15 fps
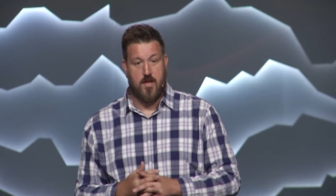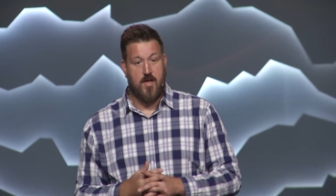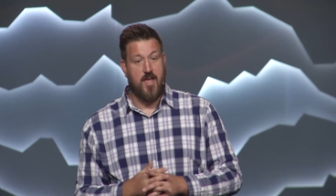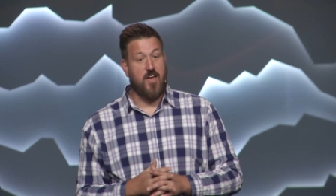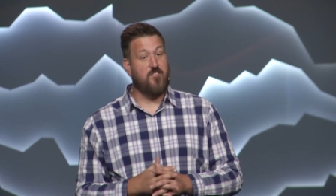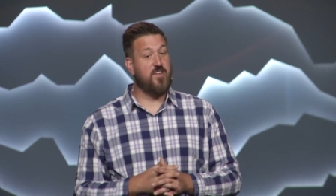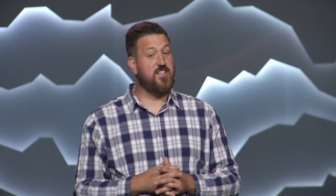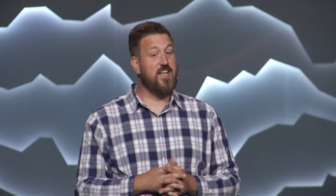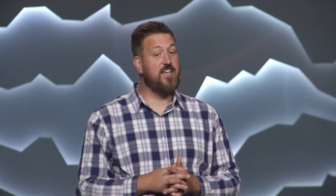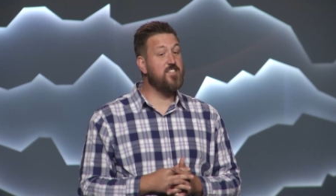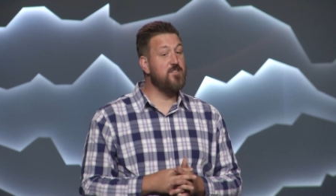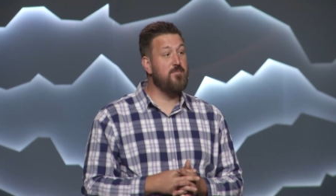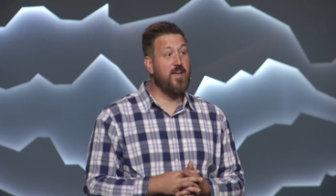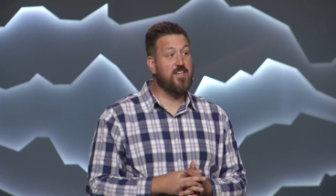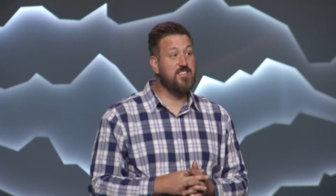If it
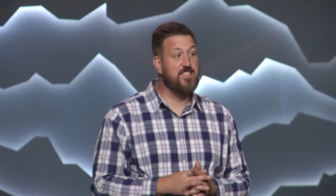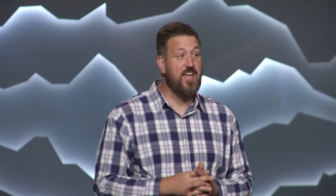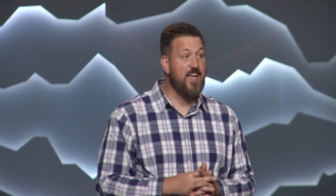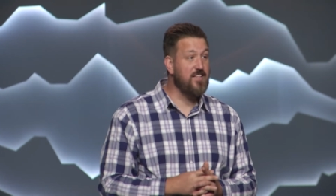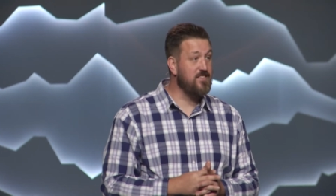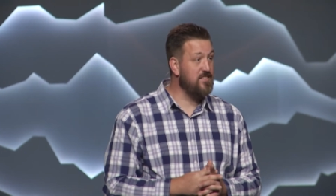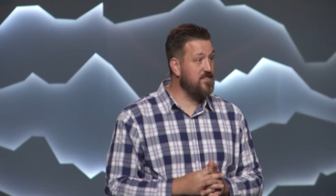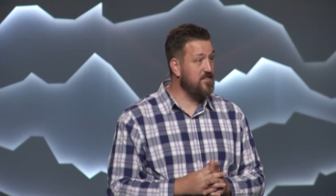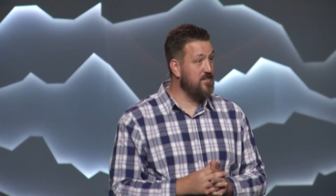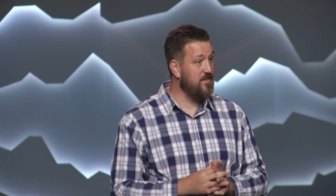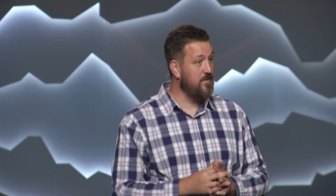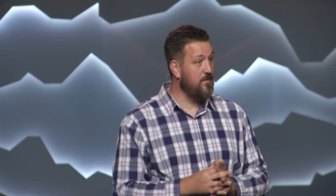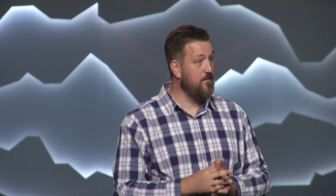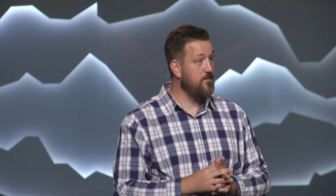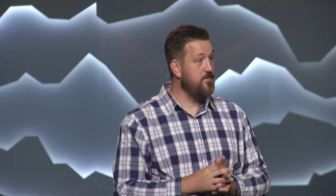doesn't make sense,
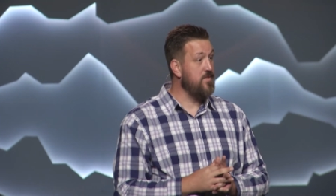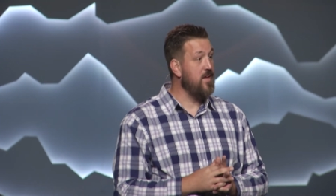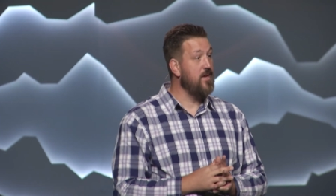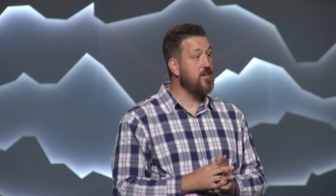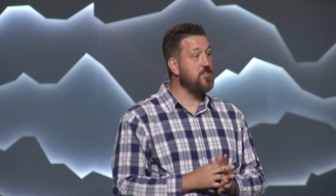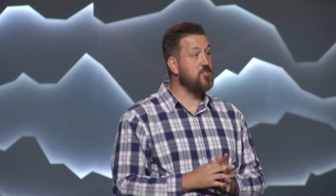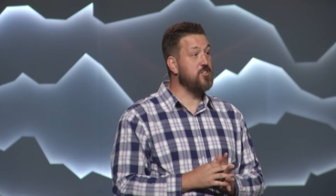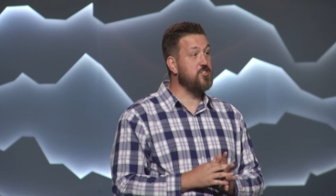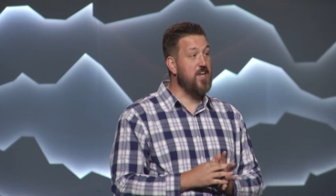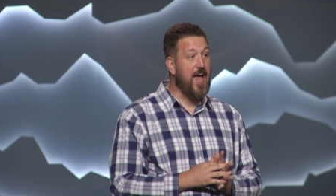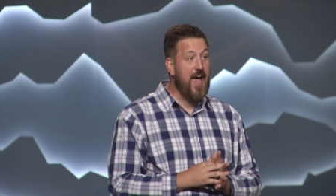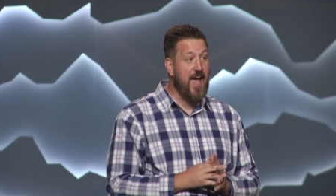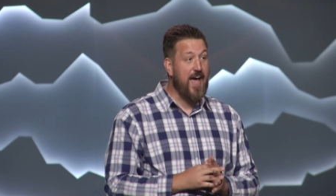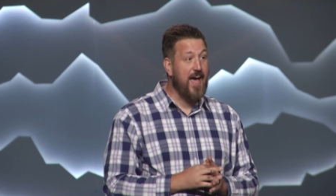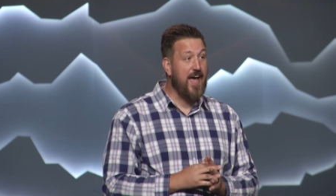just
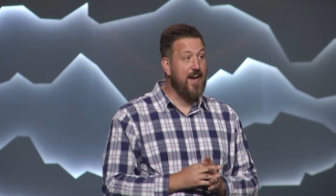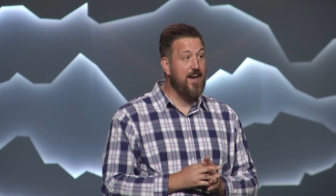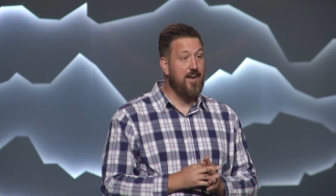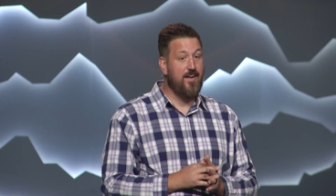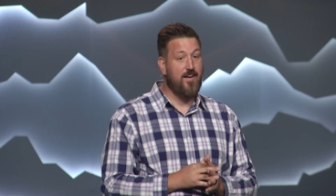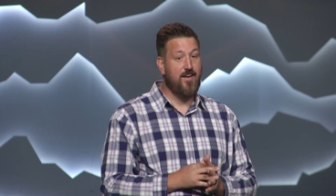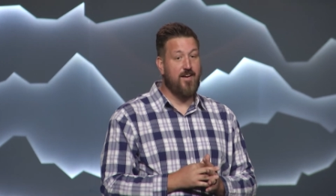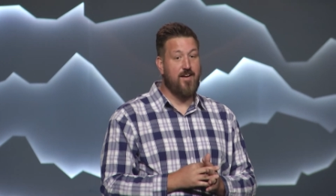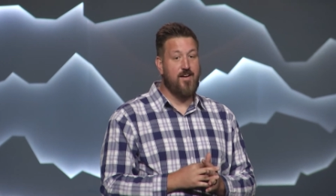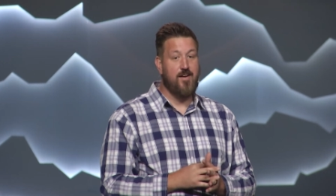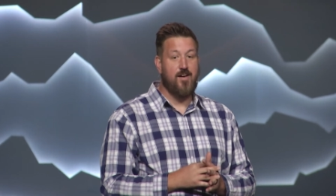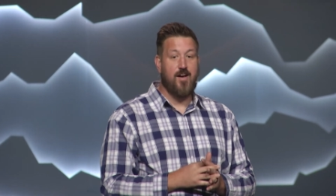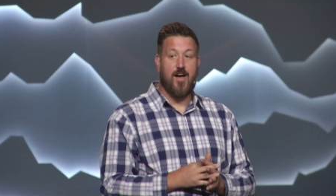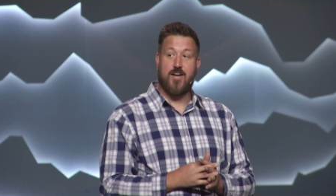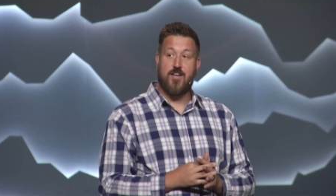add
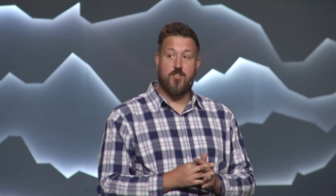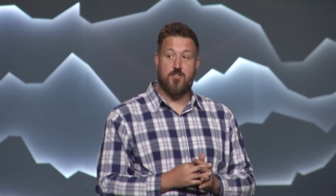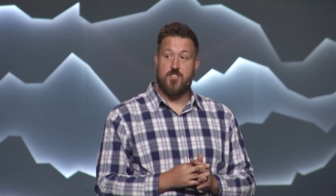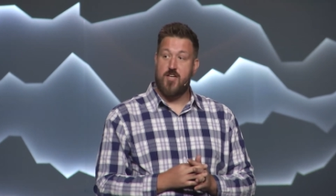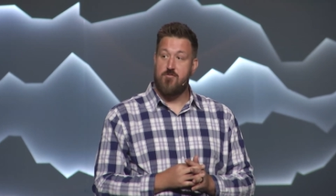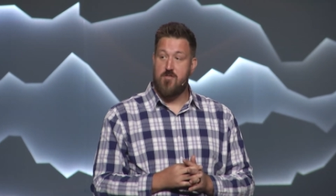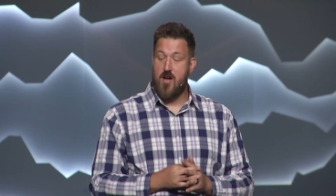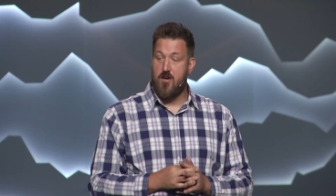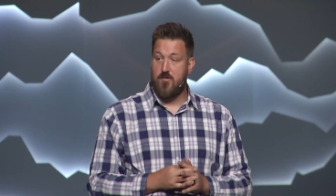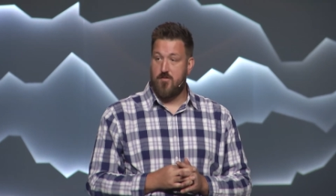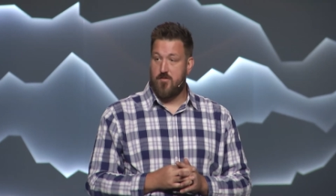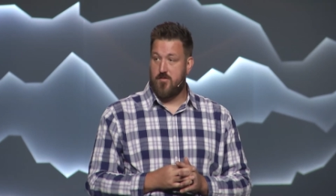another zero.